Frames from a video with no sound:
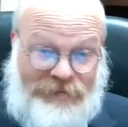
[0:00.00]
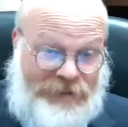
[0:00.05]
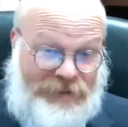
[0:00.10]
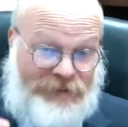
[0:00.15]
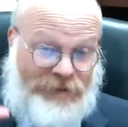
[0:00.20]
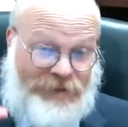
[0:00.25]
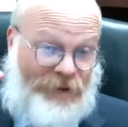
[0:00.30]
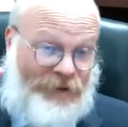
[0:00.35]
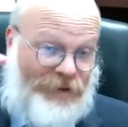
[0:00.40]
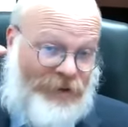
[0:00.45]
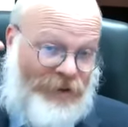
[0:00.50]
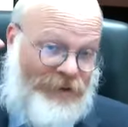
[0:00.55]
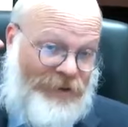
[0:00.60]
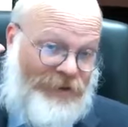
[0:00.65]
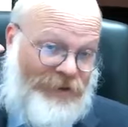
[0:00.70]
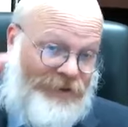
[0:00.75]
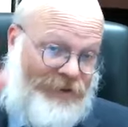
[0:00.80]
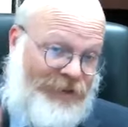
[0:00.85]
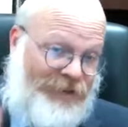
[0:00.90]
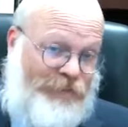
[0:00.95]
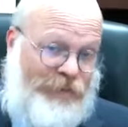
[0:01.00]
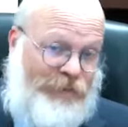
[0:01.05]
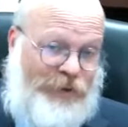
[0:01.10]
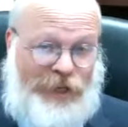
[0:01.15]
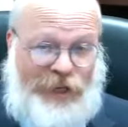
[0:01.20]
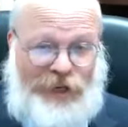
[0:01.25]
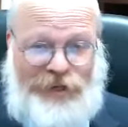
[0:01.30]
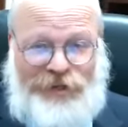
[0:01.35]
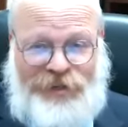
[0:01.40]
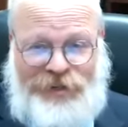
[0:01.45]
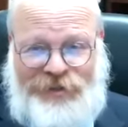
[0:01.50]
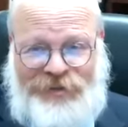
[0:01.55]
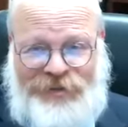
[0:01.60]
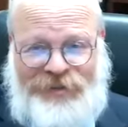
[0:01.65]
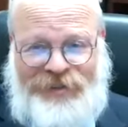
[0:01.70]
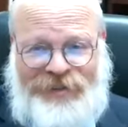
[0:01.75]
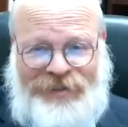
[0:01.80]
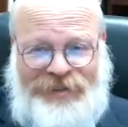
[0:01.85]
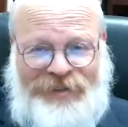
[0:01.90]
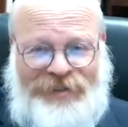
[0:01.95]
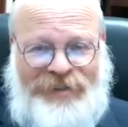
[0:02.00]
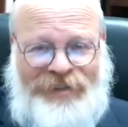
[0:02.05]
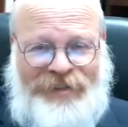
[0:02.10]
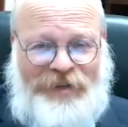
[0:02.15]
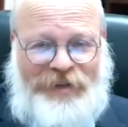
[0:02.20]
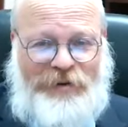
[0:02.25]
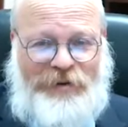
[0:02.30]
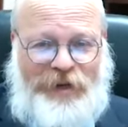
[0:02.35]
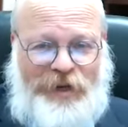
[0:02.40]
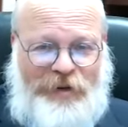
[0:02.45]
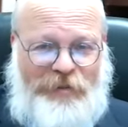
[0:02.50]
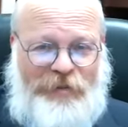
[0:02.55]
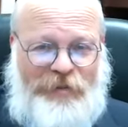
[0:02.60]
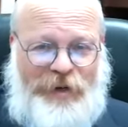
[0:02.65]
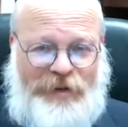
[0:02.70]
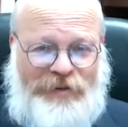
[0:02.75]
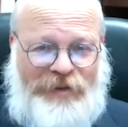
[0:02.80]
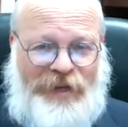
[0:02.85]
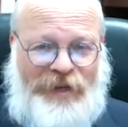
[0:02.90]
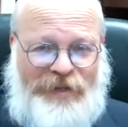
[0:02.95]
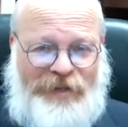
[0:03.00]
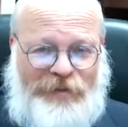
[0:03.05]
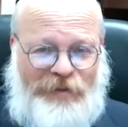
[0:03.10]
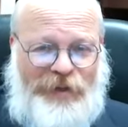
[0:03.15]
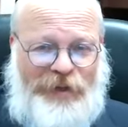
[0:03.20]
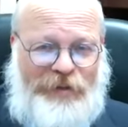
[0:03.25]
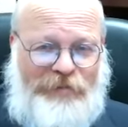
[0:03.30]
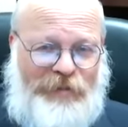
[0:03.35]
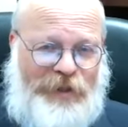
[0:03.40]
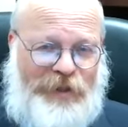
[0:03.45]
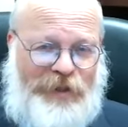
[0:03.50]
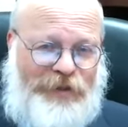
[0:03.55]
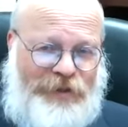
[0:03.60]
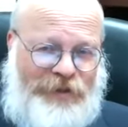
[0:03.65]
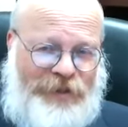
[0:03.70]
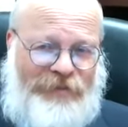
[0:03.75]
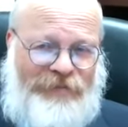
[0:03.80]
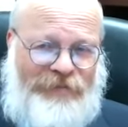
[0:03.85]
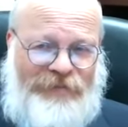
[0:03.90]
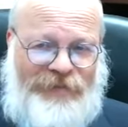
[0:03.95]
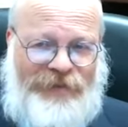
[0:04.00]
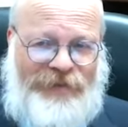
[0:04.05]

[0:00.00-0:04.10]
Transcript: It's a whole other explanation. Maybe hear about next week in Mitzvah.